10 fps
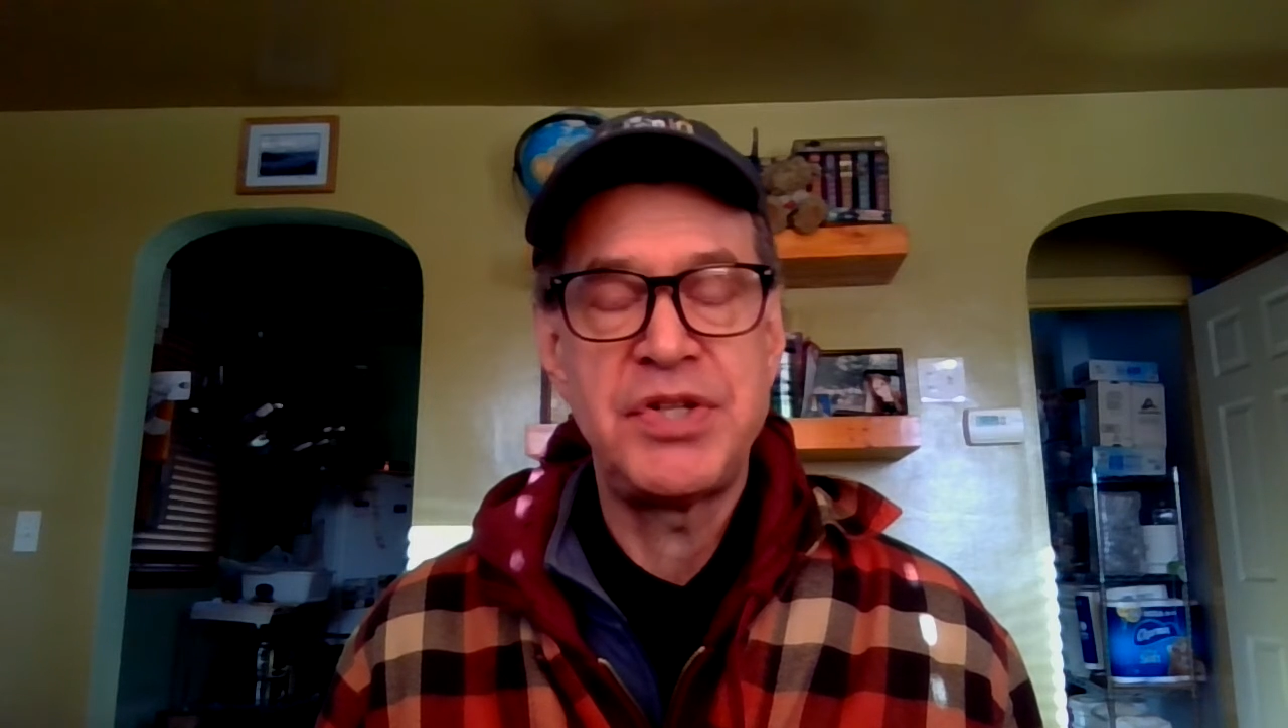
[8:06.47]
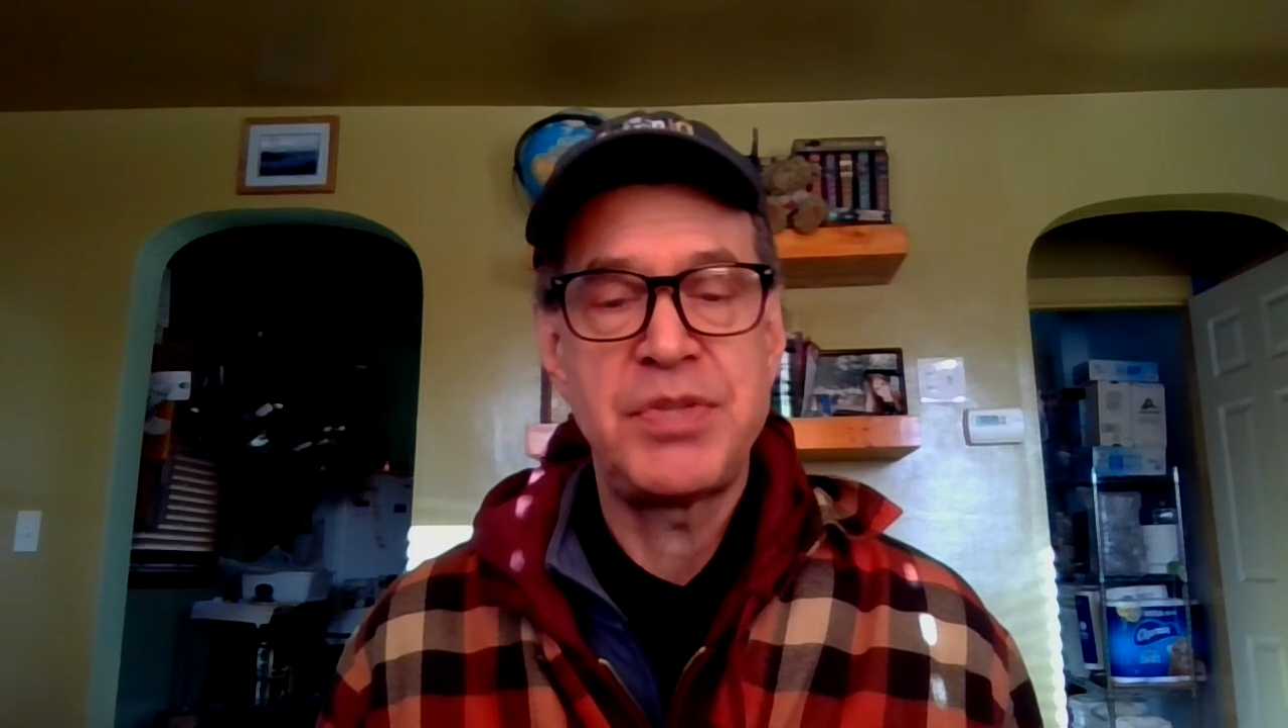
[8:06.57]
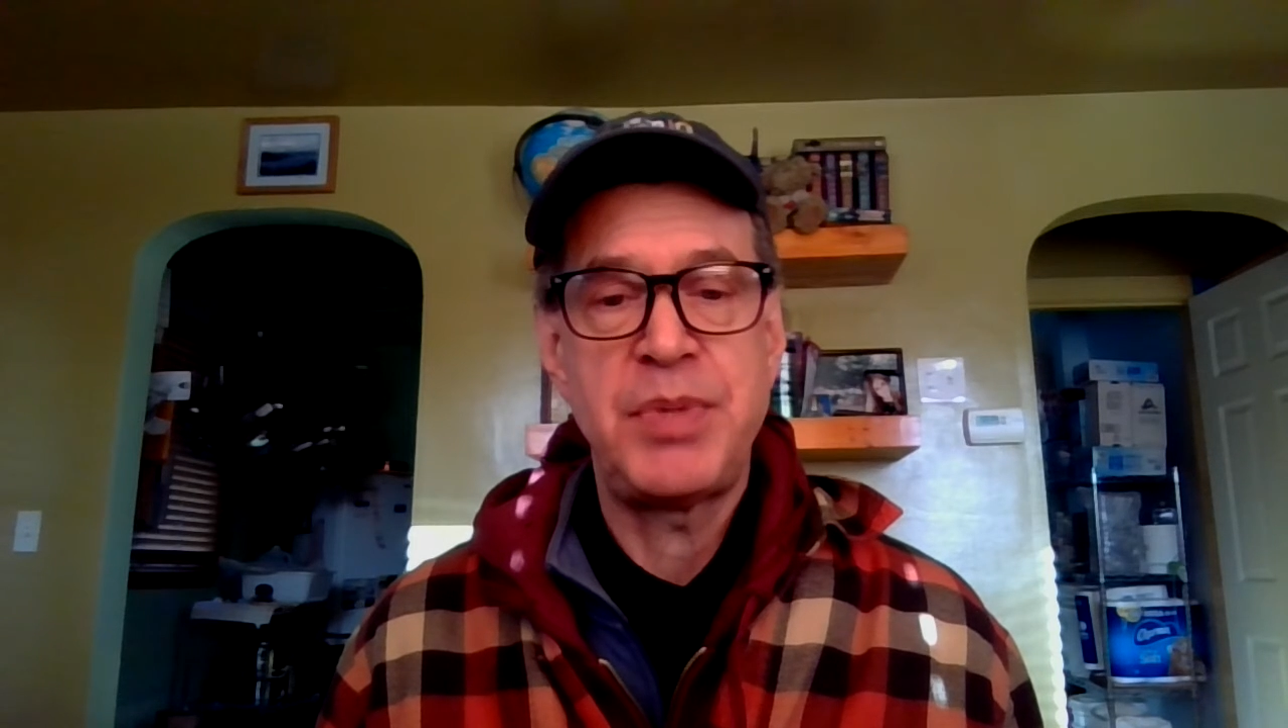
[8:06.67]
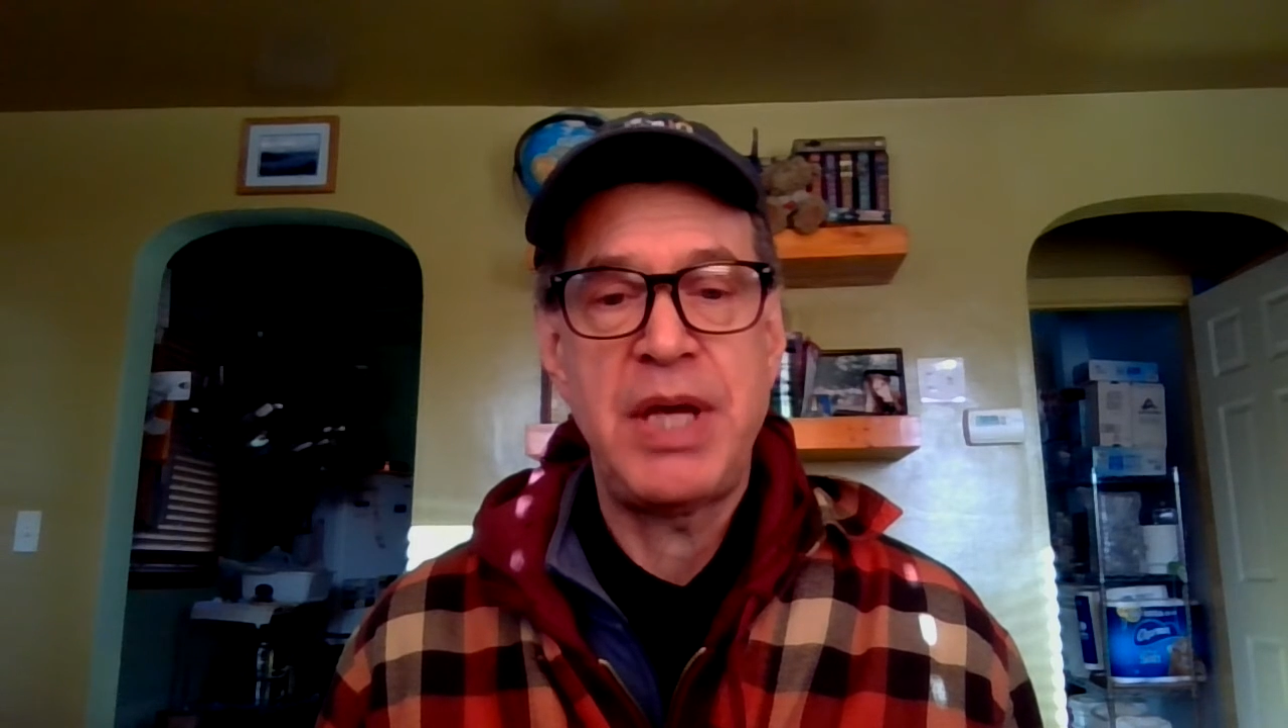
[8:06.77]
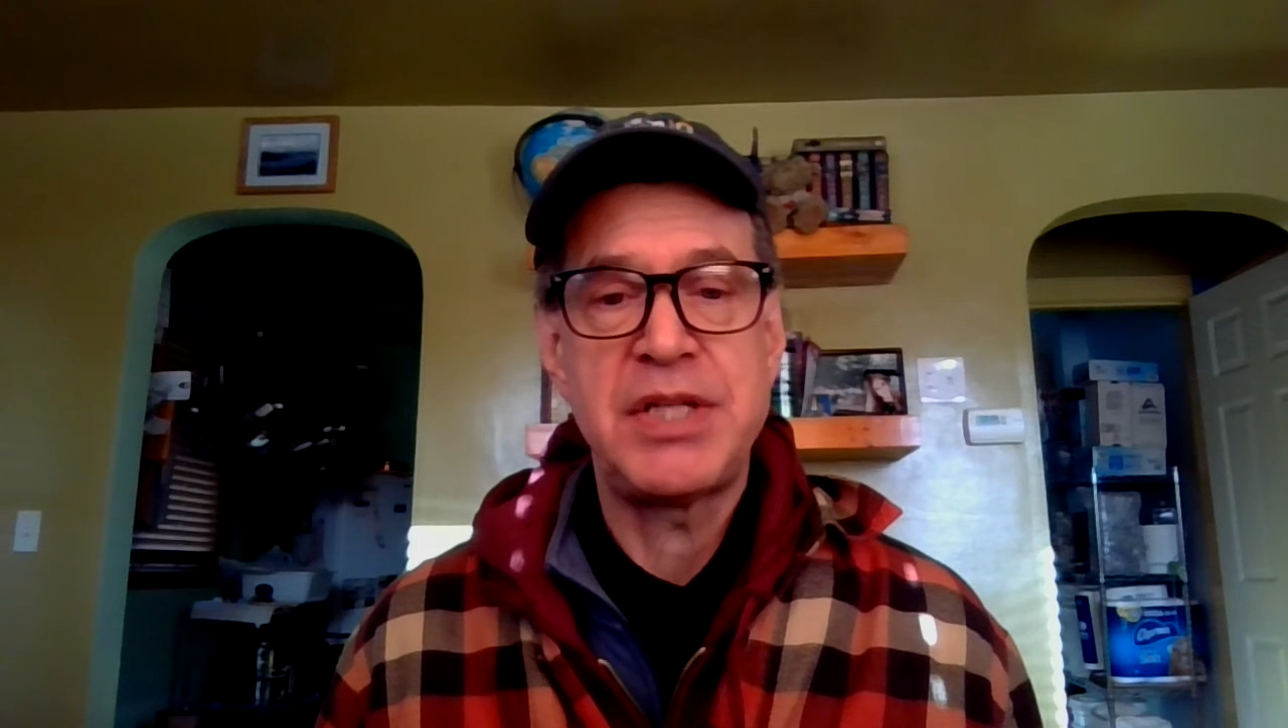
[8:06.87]

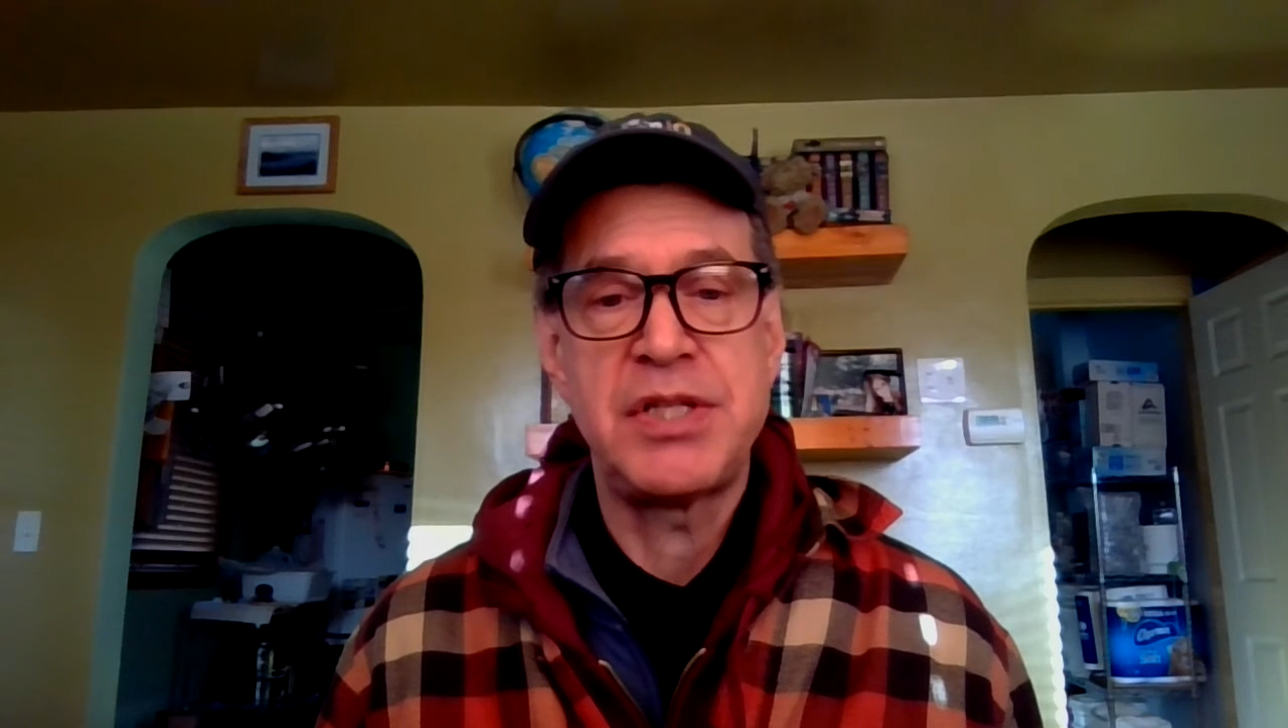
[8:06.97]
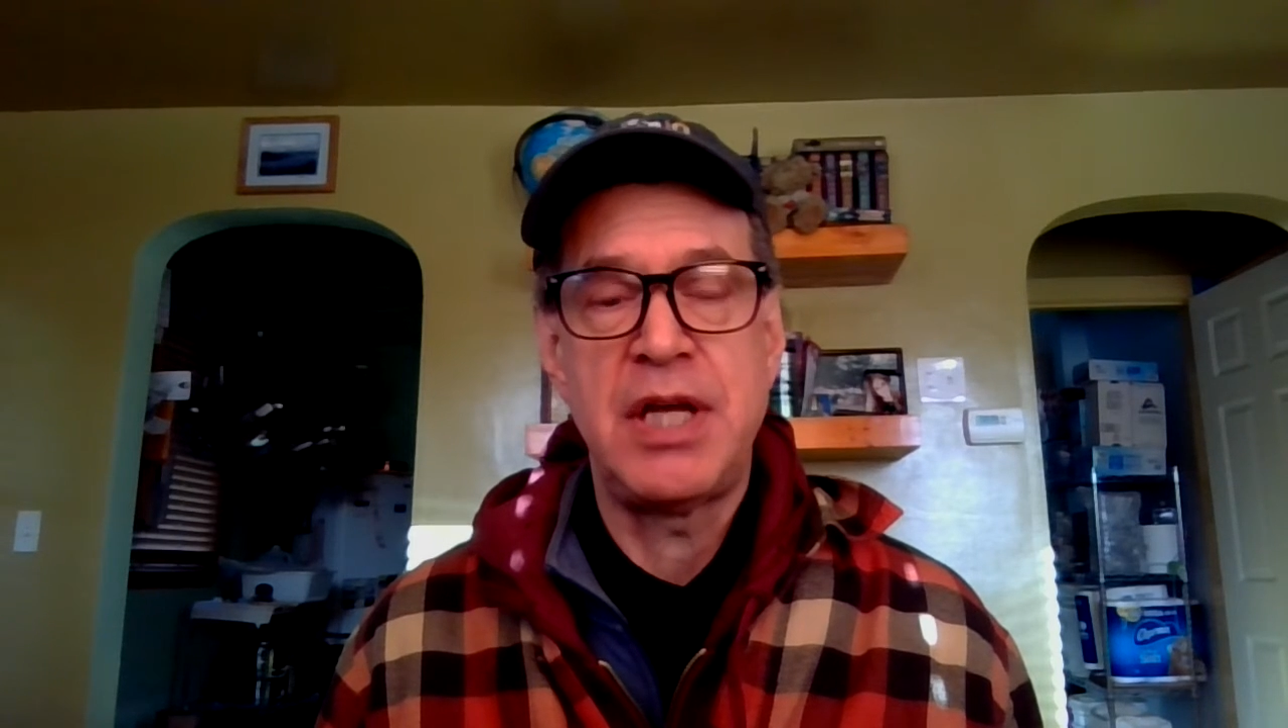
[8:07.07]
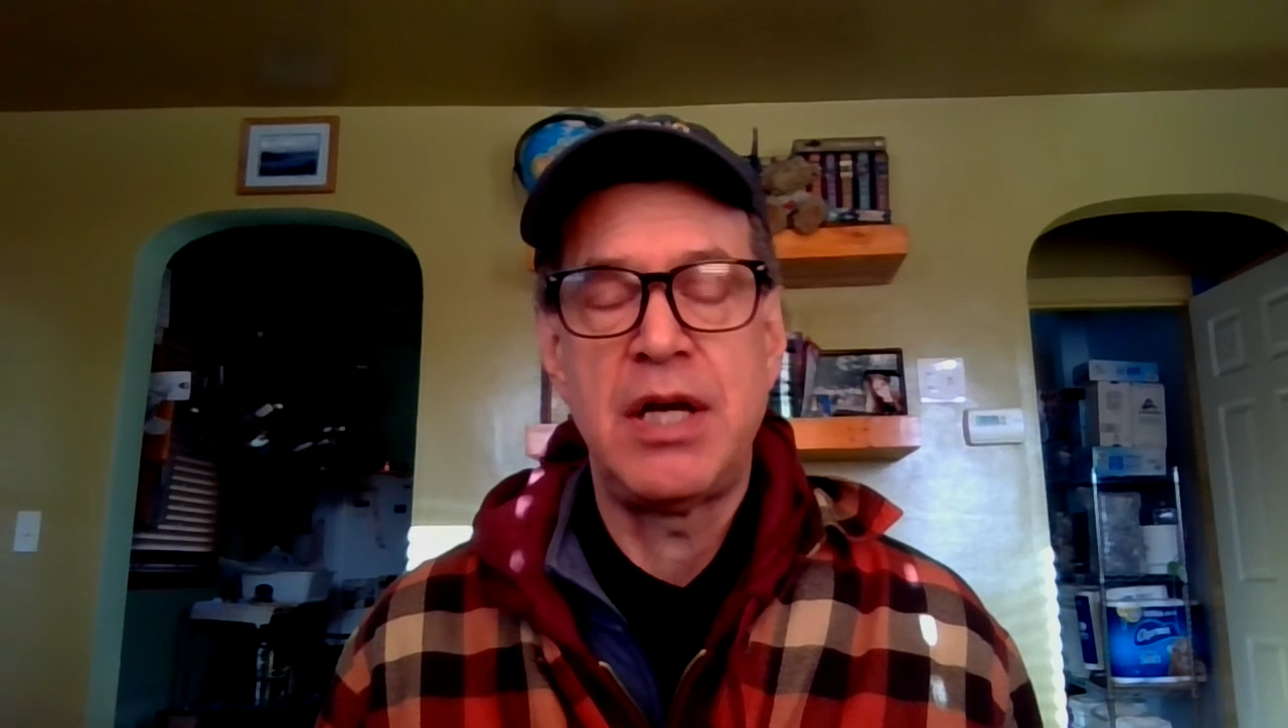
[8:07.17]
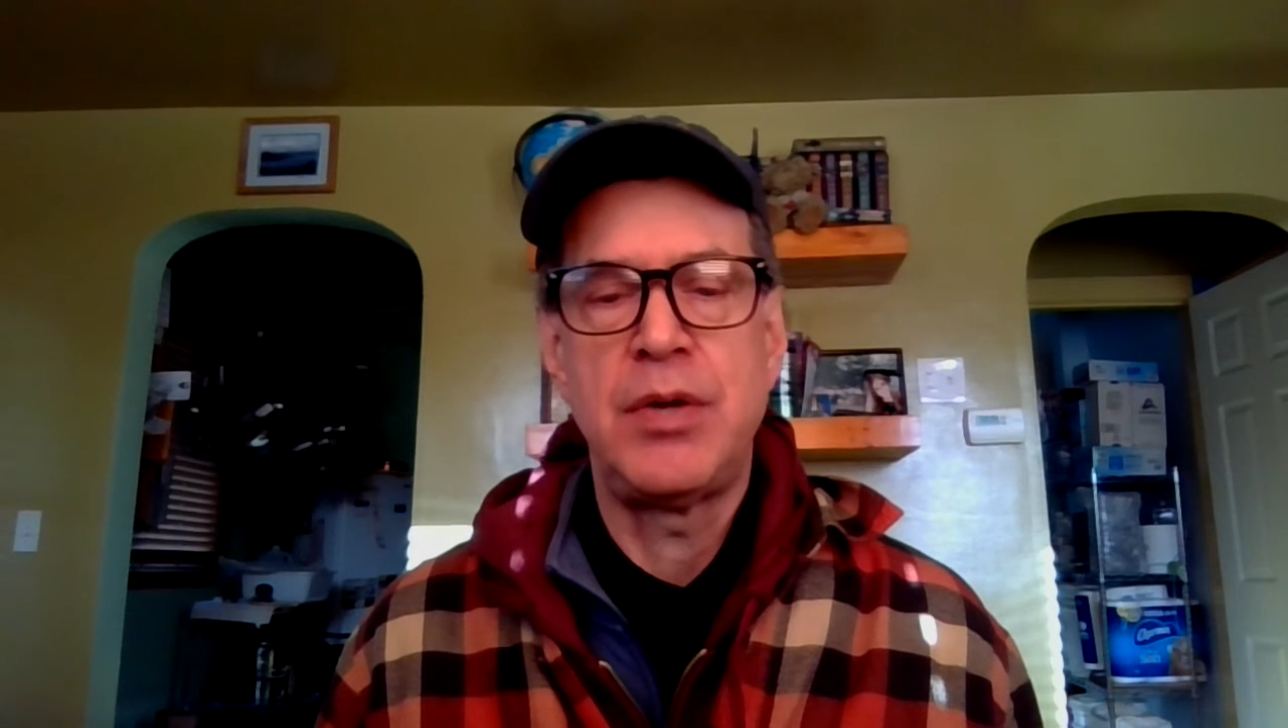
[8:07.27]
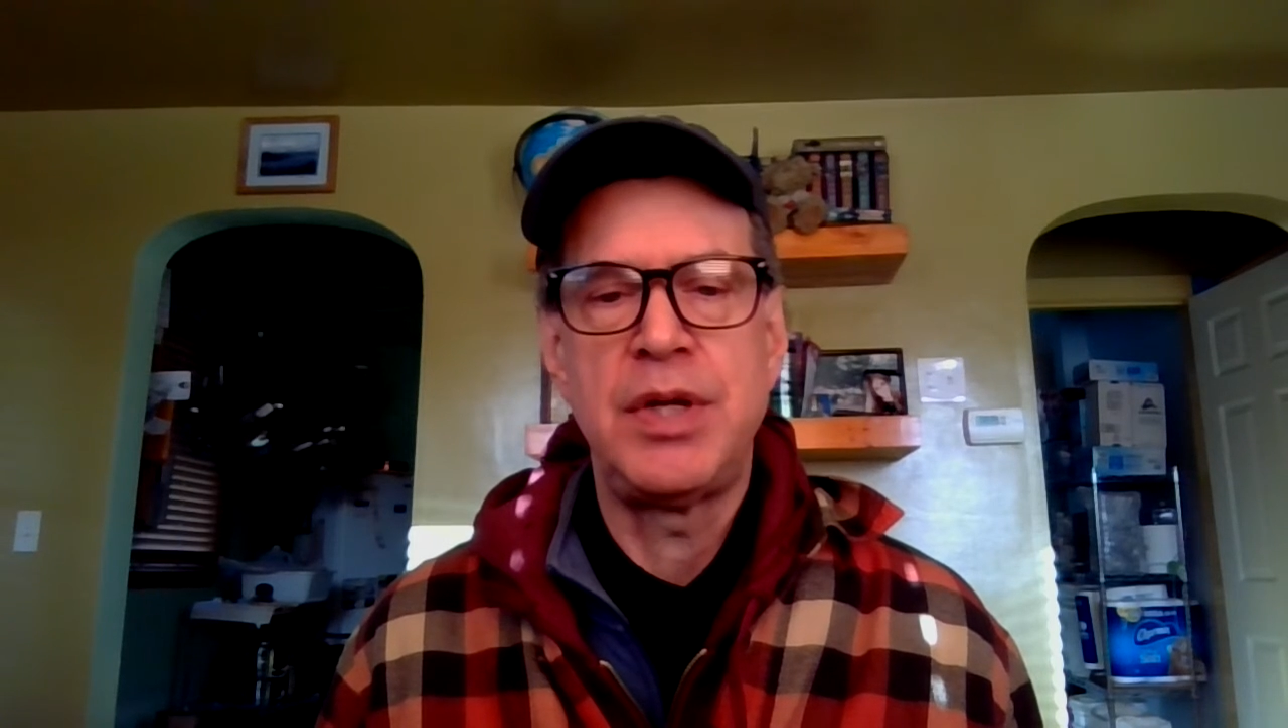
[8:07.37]
space now